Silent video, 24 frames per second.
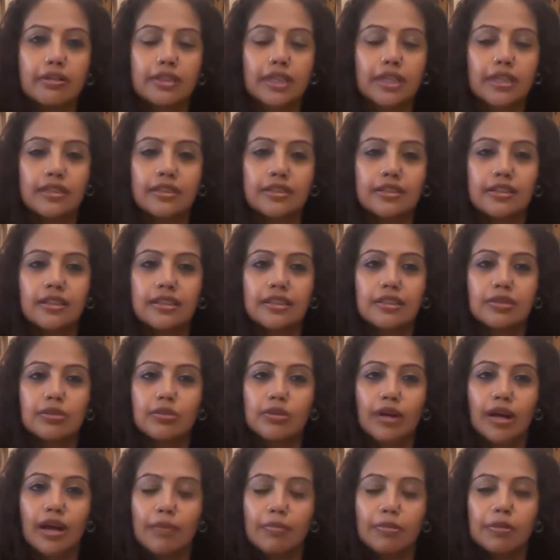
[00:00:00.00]
I think that it's going
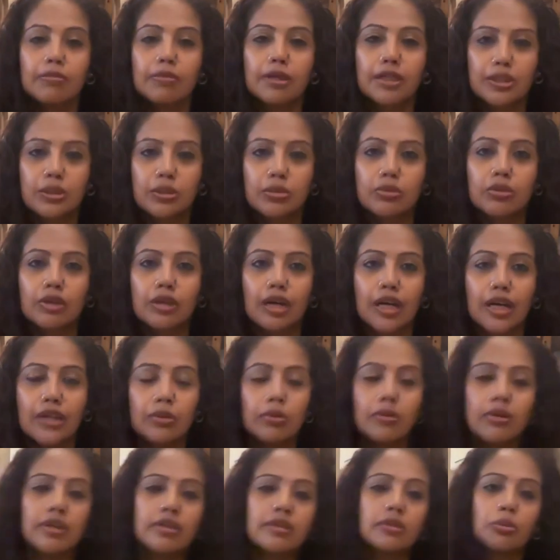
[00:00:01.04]
to happen much sooner. I told
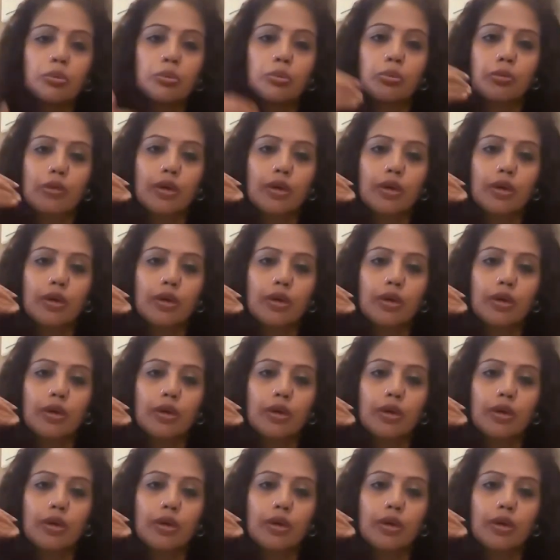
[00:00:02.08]
her to.